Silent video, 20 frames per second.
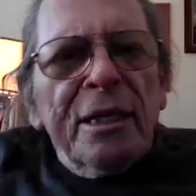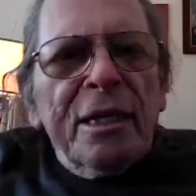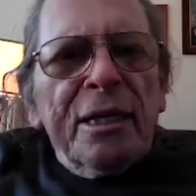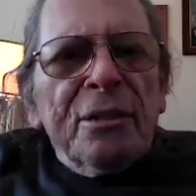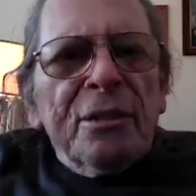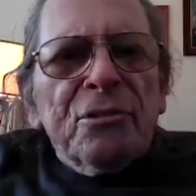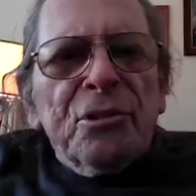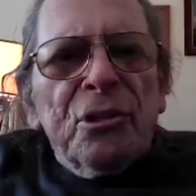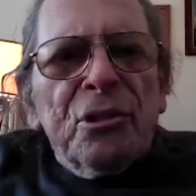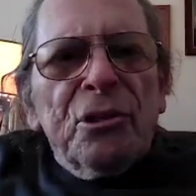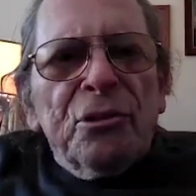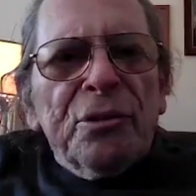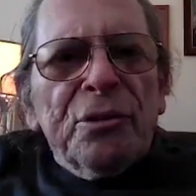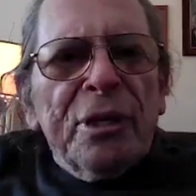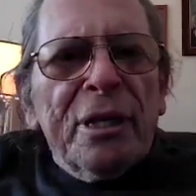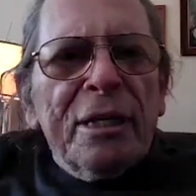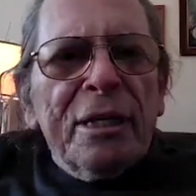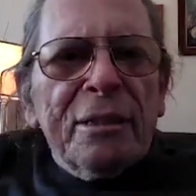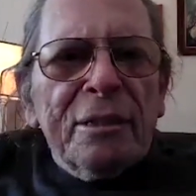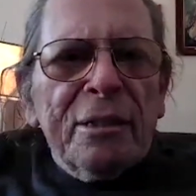and so
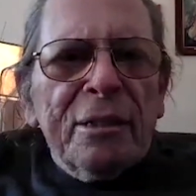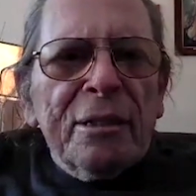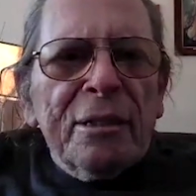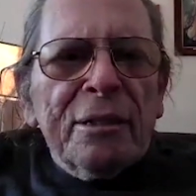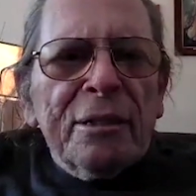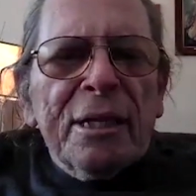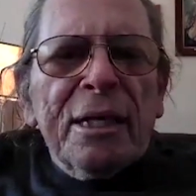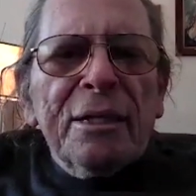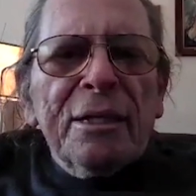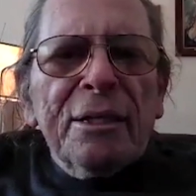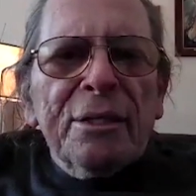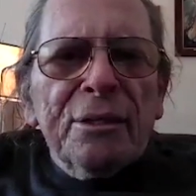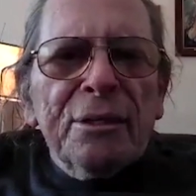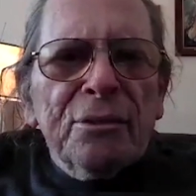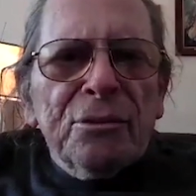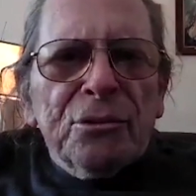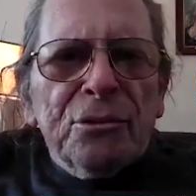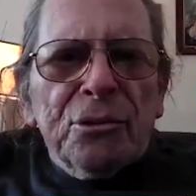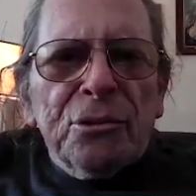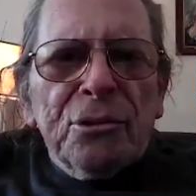that
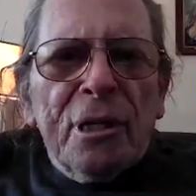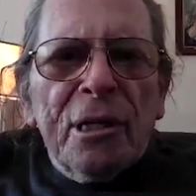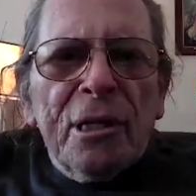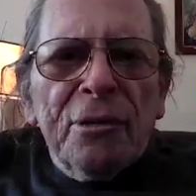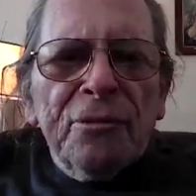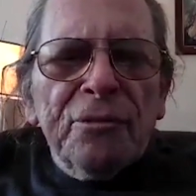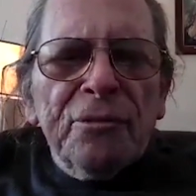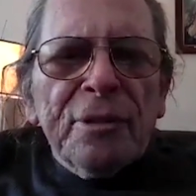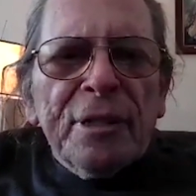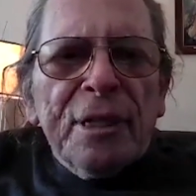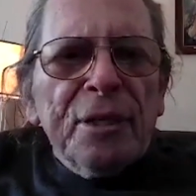little trough